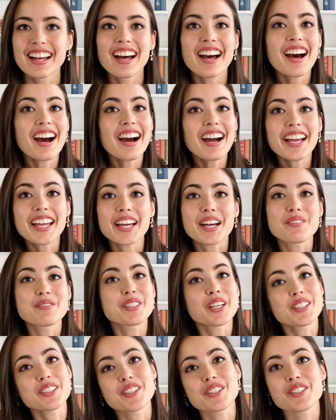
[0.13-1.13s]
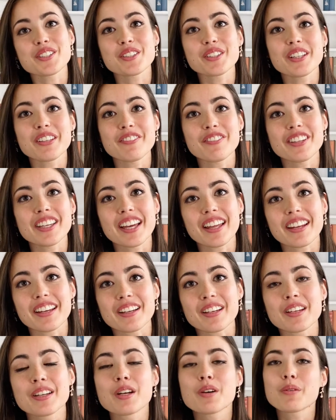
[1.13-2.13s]
Hi, I'm Dr. Julie Fietta.
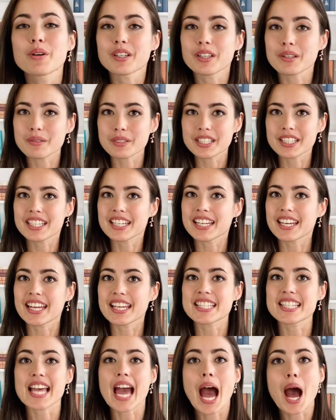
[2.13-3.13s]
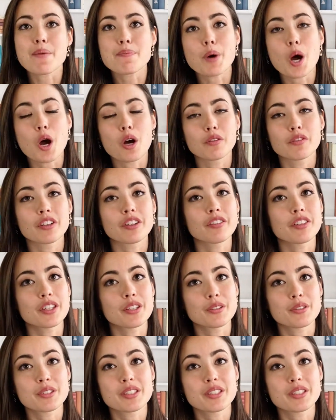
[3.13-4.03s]
Welcome to today's app overview.